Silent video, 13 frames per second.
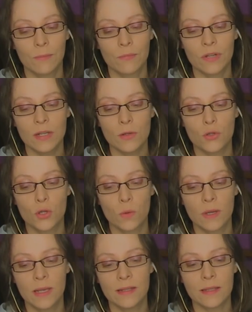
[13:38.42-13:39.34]
I'm pretty
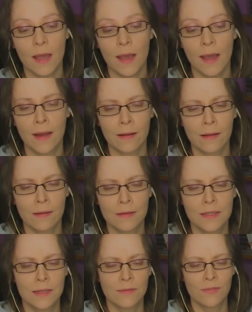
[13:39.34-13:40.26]
sure it's
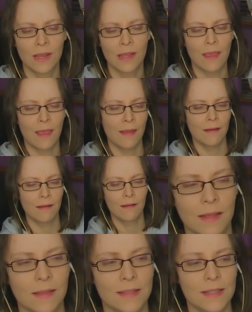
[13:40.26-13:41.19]
harder to forget
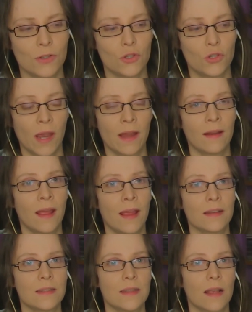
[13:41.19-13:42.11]
that there's a
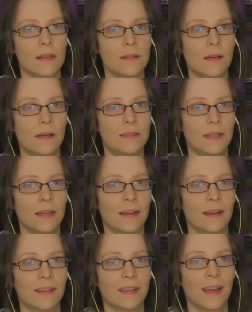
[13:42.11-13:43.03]
giant ass sex doll
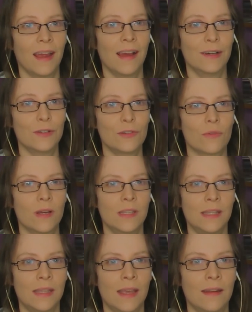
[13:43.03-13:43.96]
sitting on the couch
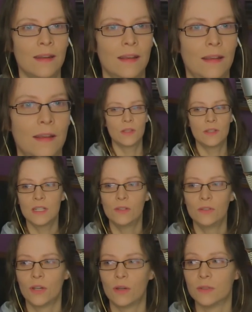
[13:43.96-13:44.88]
rather than the
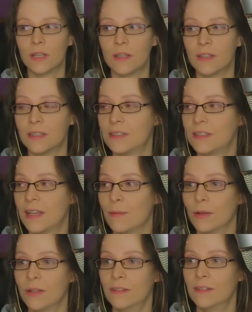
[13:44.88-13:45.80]
dildo's on the
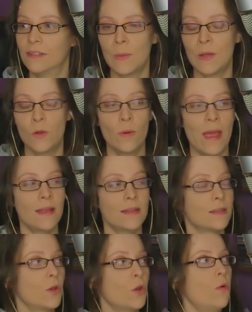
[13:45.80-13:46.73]
table. I mean, who
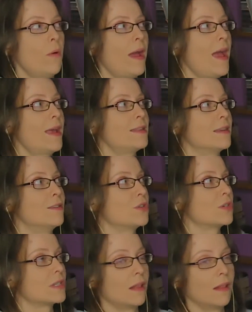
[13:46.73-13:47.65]
hasn't who
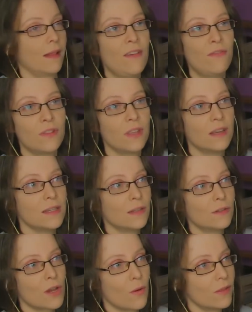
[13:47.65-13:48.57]
hasn't just left their
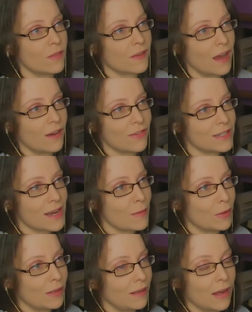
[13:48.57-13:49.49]
dildo on the coffee
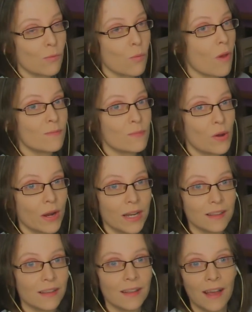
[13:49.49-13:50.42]
table at one
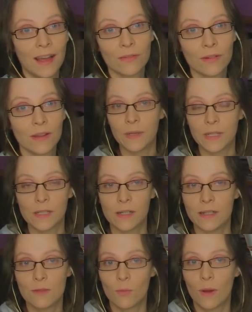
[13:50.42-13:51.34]
point in their life?
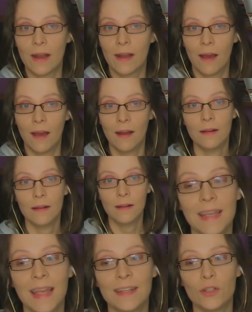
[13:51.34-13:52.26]
Because why not?
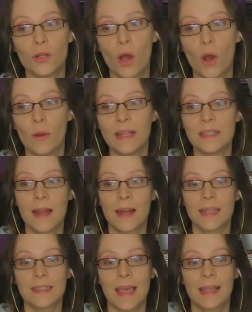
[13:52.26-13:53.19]
And then, you know, it's
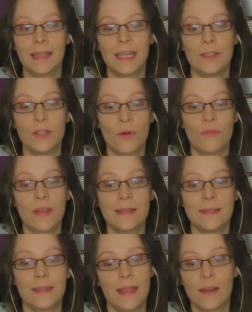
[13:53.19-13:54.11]
not exactly in your
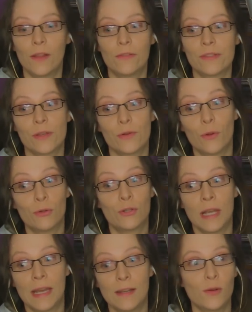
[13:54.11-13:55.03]
face and then all of a sudden,
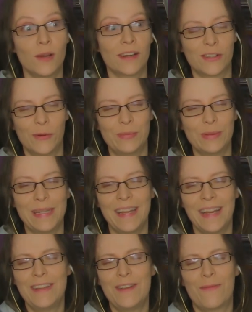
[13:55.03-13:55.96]
oh shit, you got company.